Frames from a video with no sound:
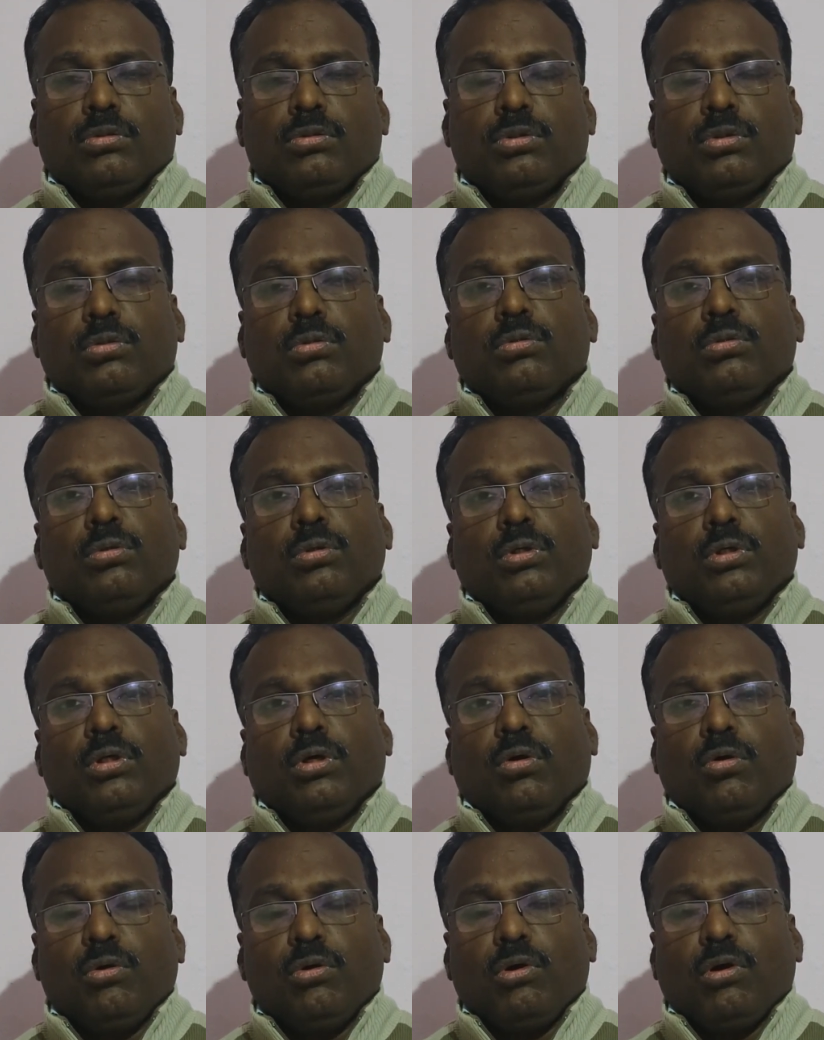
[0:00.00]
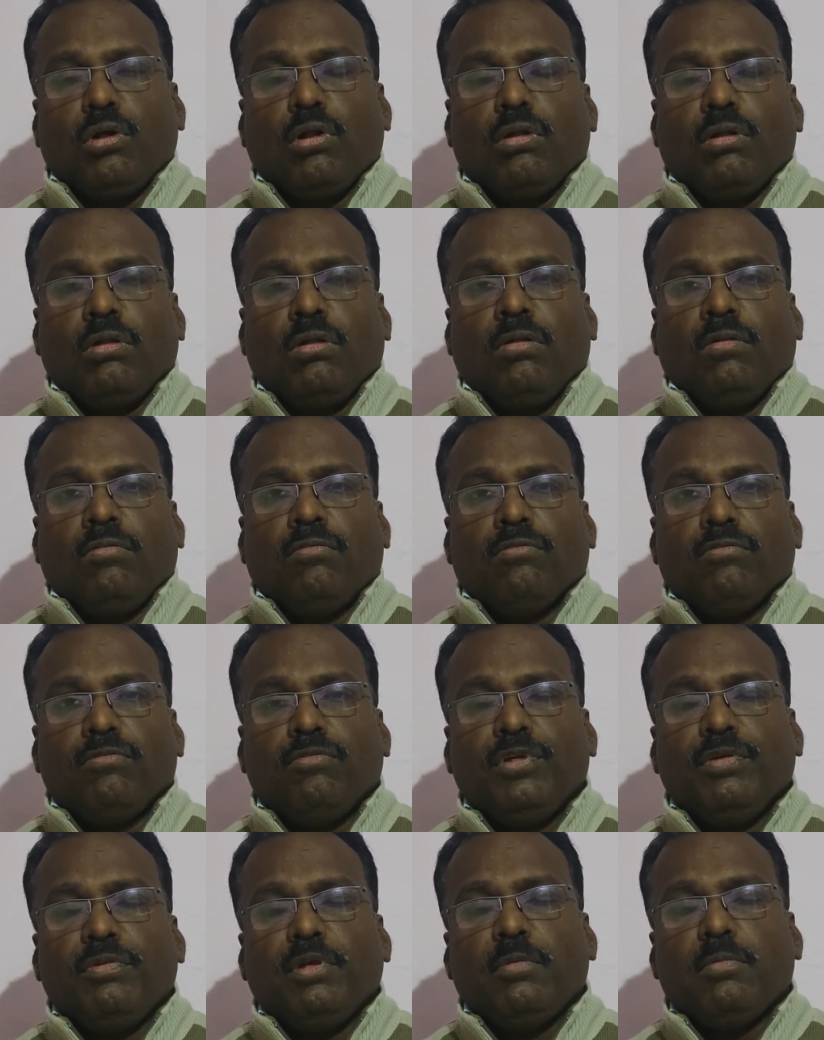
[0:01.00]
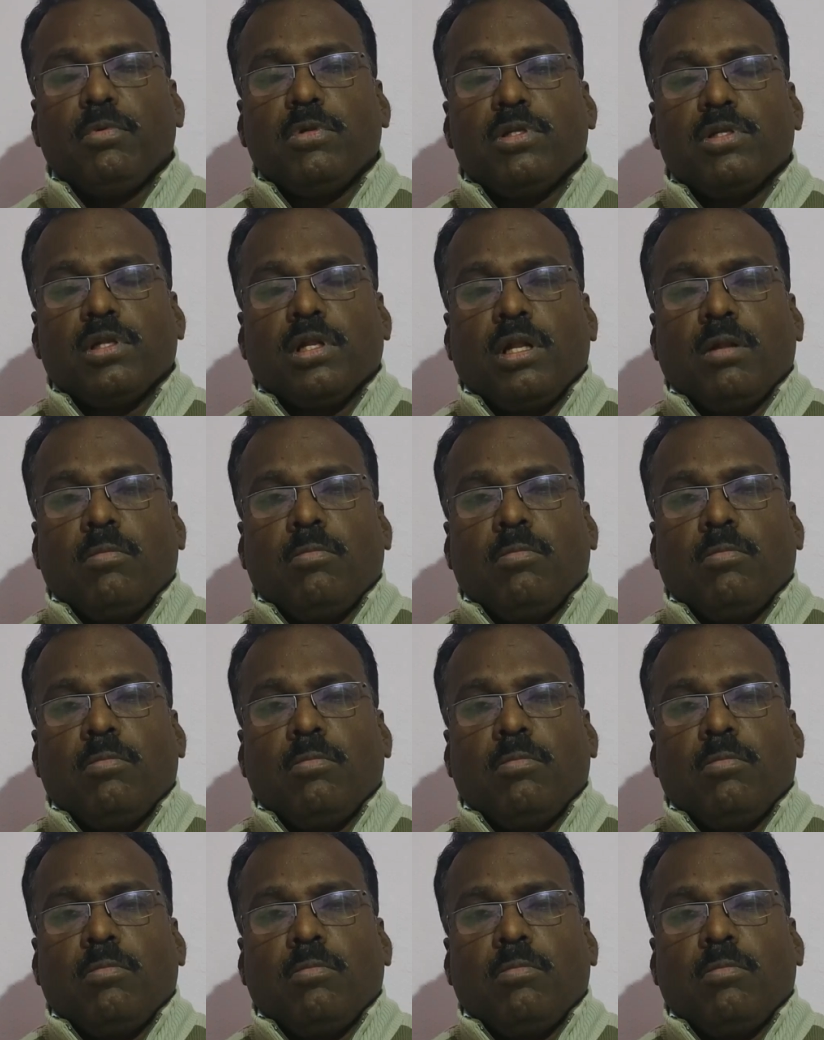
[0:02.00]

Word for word: So overall we will